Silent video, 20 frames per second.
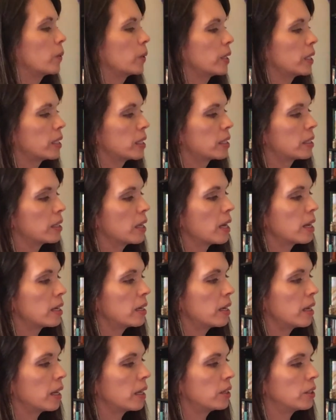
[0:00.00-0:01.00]
when it's
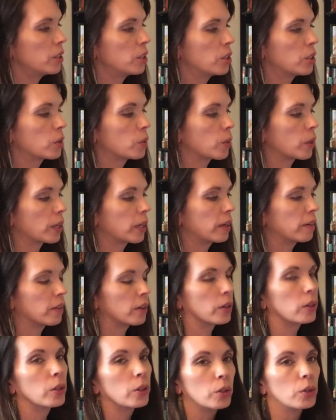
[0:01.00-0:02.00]
done, and you just want to give it
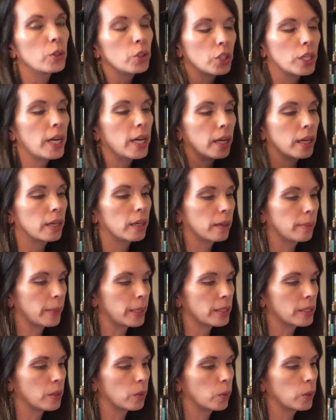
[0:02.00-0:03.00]
a little shake
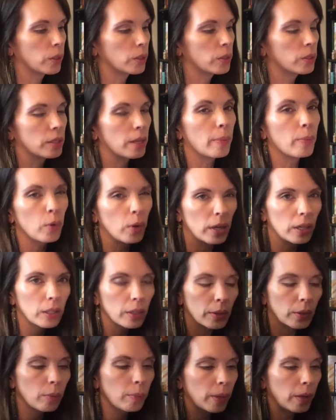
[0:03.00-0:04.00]
because it will separate a
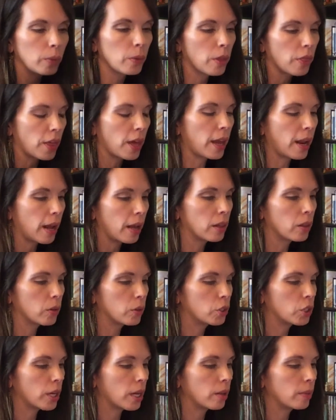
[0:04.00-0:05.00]
little bit with that aloe
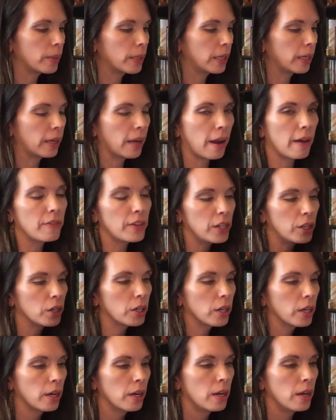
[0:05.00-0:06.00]
gel being
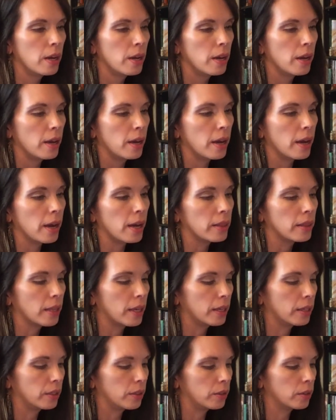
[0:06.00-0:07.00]
heavier, and
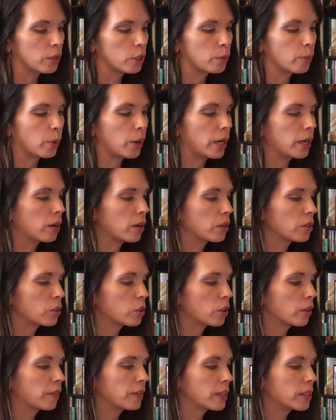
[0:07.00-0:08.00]
then spray it on
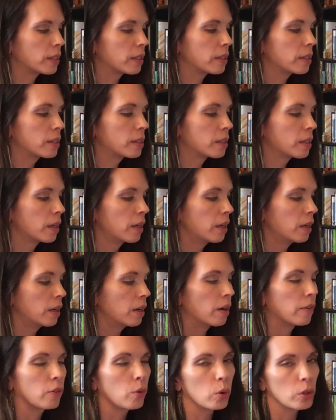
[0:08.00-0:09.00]
surfaces.
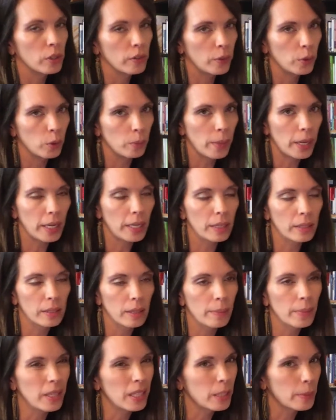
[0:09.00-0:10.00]
Of course, if you were making
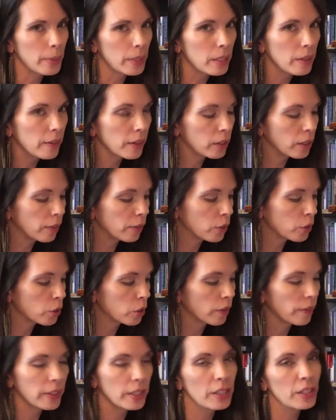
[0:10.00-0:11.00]
something specifically for
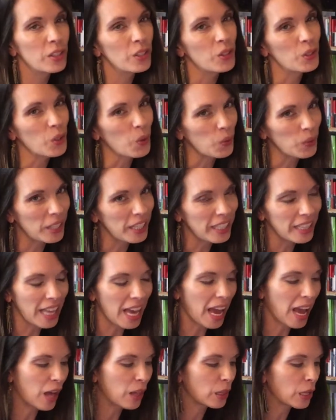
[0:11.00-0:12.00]
surfaces, you don't need the
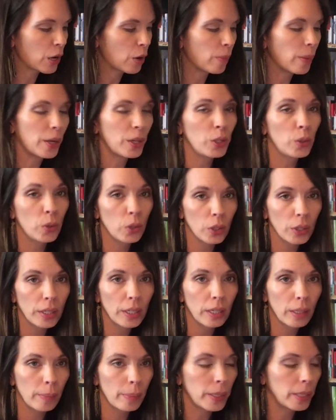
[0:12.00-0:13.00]
aloe, but you could
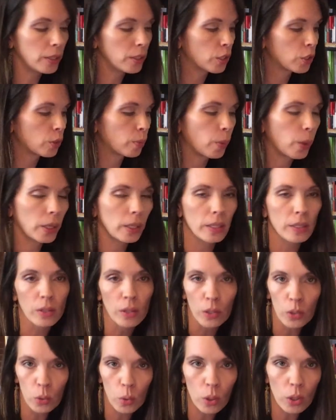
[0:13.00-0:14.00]
in a pinch spray this
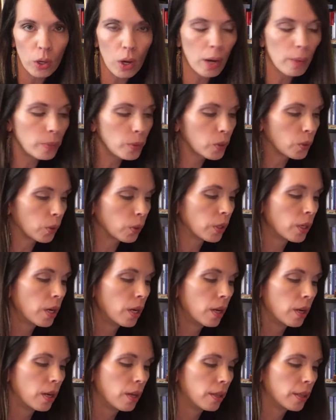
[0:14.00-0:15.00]
on doorknobs or
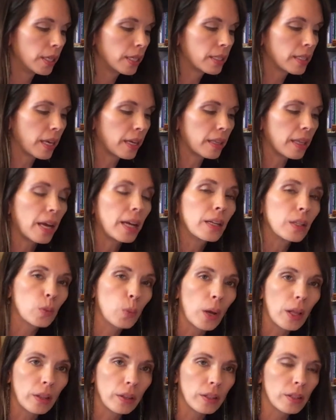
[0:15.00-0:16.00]
things like that, as
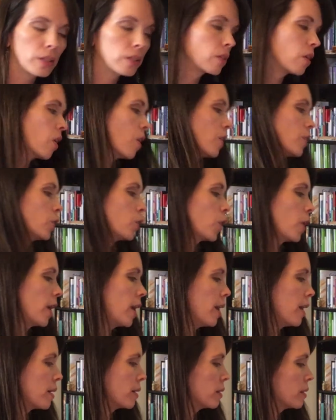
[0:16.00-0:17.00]
well as on your
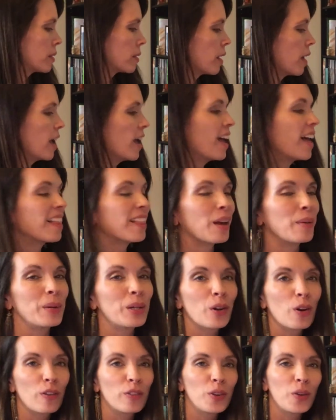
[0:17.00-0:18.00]
hands. Let me
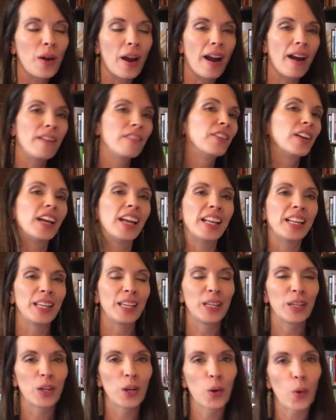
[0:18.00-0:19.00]
know if you have
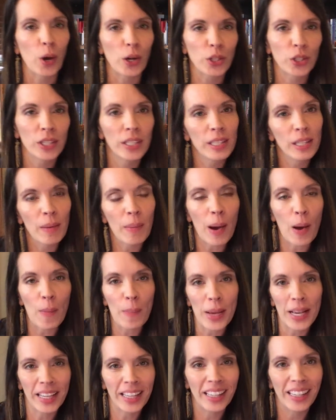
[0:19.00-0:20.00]
any questions about
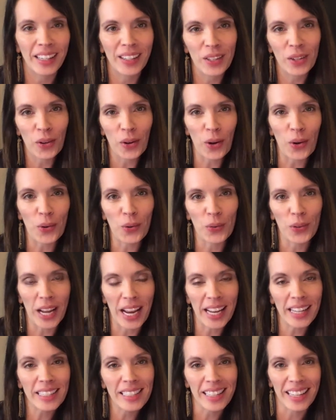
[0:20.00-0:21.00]
making your own
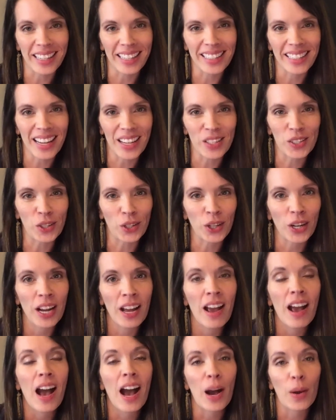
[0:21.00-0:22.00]
hand sanitizer.
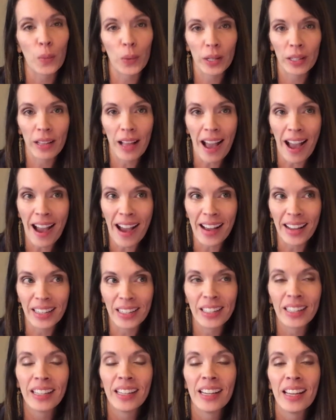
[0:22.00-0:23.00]
I will
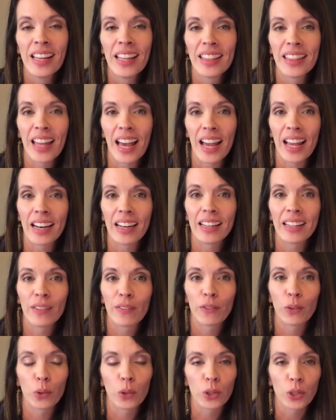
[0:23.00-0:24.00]
add that
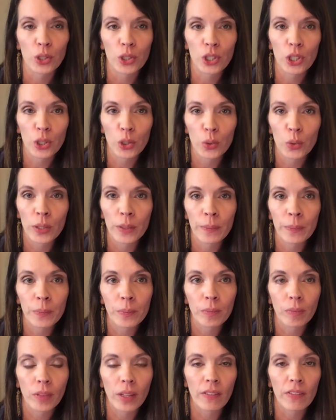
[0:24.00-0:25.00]
for children,
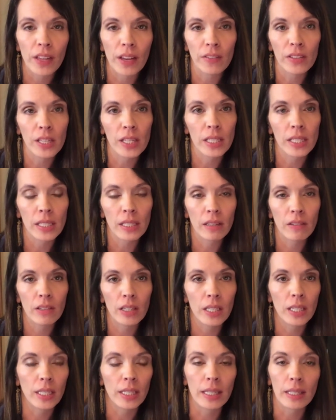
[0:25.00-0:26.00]
if they have sensitivity
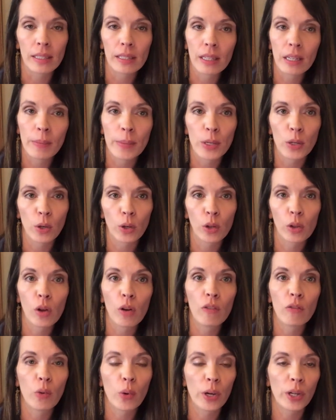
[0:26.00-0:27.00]
to the cinnamon or
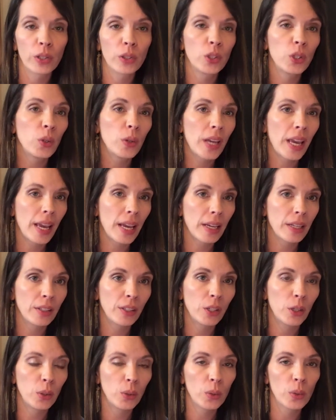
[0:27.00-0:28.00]
clove oils, you can
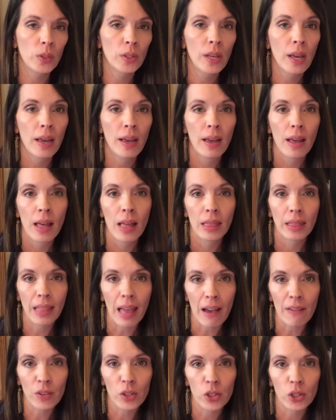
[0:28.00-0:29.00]
use
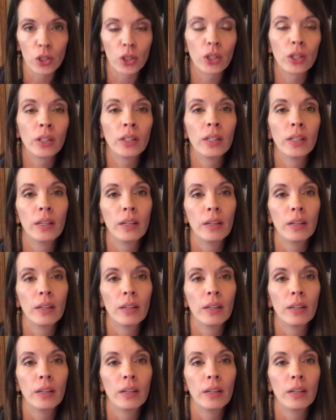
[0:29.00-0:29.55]
lavender